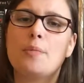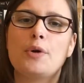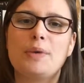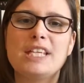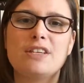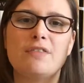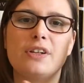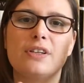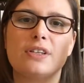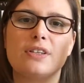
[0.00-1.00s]
But it basically
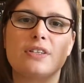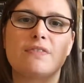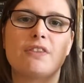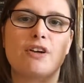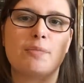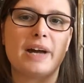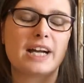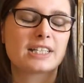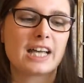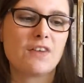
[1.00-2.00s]
follows Flora Banks